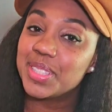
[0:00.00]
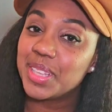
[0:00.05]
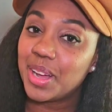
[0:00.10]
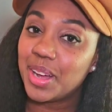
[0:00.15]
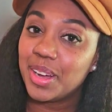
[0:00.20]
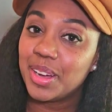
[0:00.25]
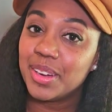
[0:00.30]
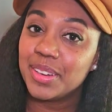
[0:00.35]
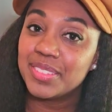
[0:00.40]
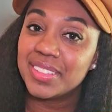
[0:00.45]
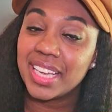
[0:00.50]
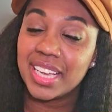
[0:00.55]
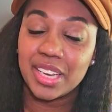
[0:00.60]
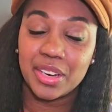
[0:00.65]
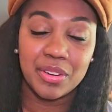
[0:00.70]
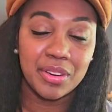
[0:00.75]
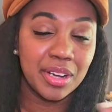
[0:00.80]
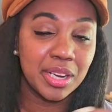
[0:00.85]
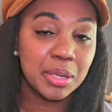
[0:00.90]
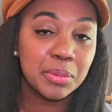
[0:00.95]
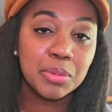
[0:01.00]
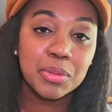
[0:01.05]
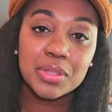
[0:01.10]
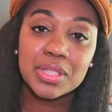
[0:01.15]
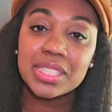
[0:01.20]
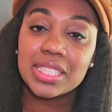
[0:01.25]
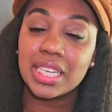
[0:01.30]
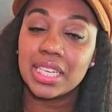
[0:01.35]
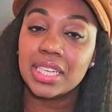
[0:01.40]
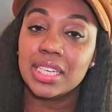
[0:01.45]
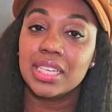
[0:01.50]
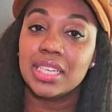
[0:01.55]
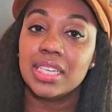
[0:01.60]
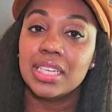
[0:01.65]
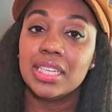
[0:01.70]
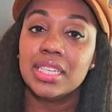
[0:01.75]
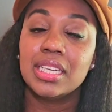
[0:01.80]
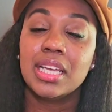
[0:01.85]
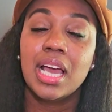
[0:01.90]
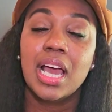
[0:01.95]
soft, incredible
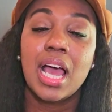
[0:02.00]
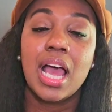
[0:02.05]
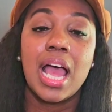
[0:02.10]
skin